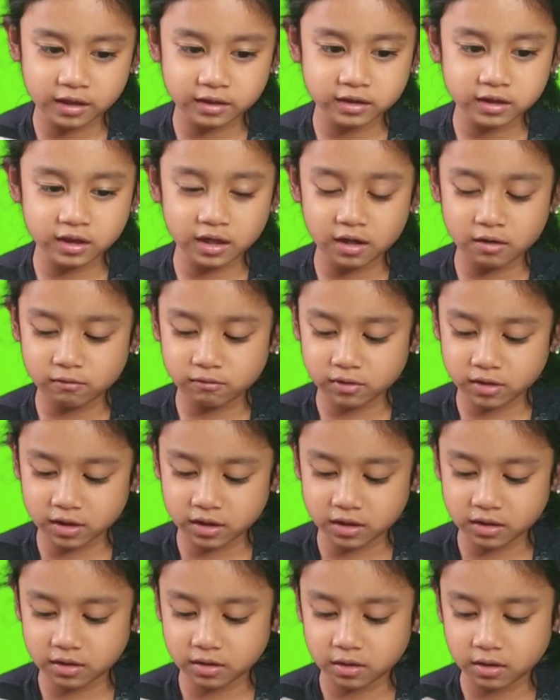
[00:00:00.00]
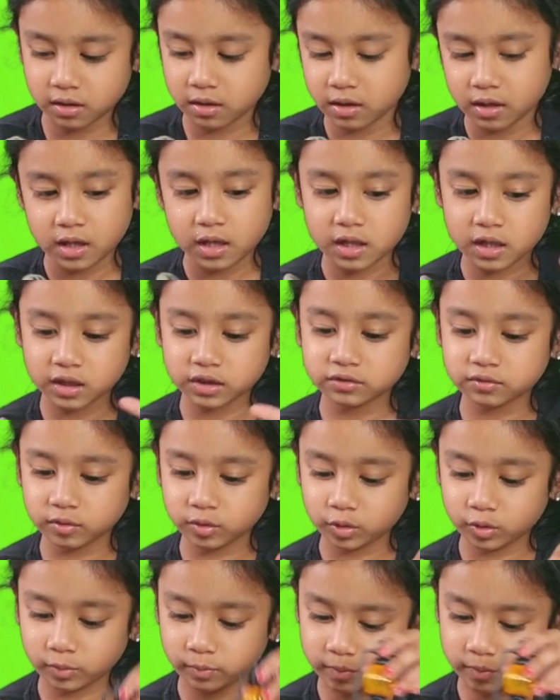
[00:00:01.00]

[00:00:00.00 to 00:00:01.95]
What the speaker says: I think I want this one